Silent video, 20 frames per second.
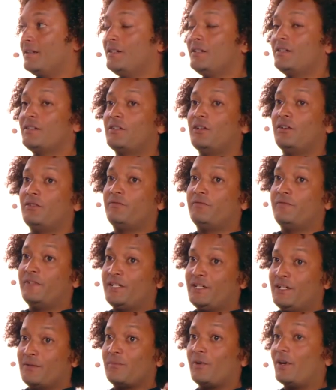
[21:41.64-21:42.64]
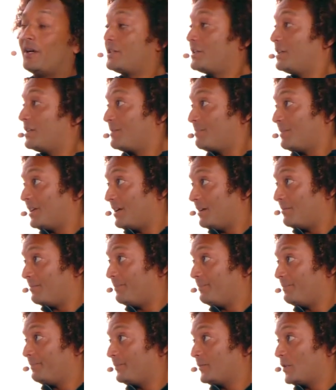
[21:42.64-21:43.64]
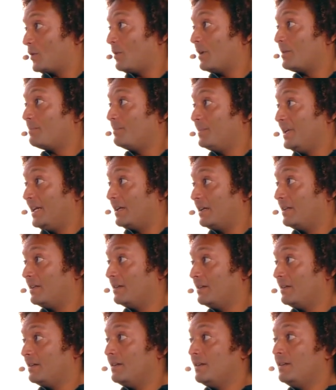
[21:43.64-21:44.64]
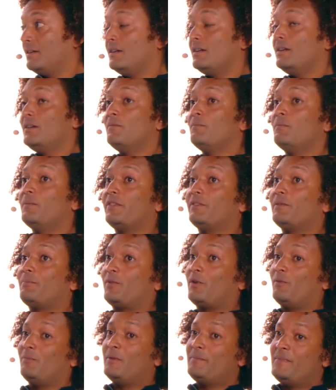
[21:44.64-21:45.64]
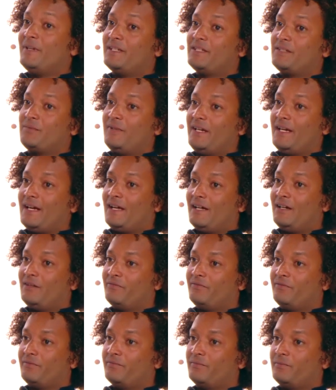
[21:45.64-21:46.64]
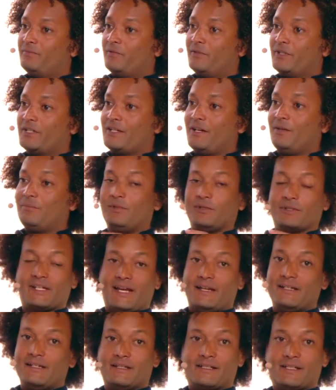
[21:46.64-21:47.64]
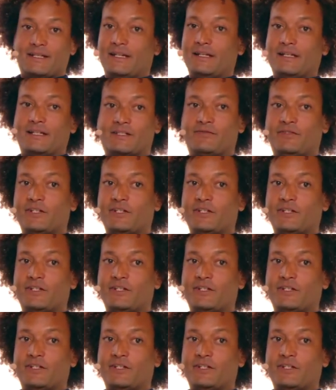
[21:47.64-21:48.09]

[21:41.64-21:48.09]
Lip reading: So fishing pressure has become quite big. But the problem is we have, for example, Kenya selling its